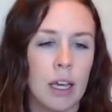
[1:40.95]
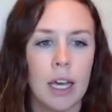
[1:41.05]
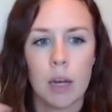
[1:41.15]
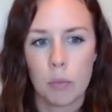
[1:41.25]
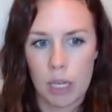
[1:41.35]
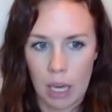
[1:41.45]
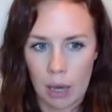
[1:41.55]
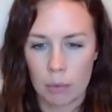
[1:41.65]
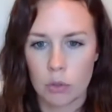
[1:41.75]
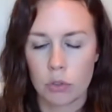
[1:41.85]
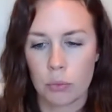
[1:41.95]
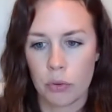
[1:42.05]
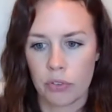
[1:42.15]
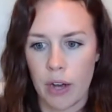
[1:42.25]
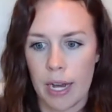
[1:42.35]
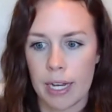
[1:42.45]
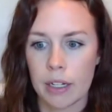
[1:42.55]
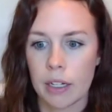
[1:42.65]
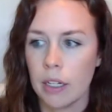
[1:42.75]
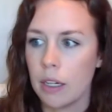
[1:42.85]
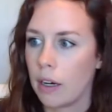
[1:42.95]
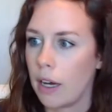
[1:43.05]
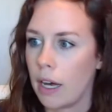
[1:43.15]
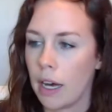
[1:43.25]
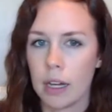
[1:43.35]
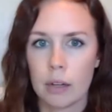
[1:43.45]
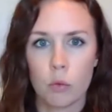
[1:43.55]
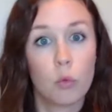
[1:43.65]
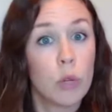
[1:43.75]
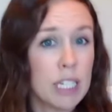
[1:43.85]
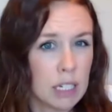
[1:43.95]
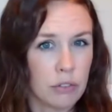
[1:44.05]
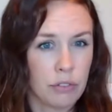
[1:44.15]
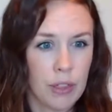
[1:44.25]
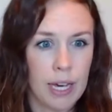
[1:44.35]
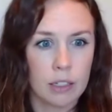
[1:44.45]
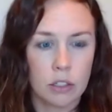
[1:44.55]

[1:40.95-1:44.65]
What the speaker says: and being able to provide a reason for that.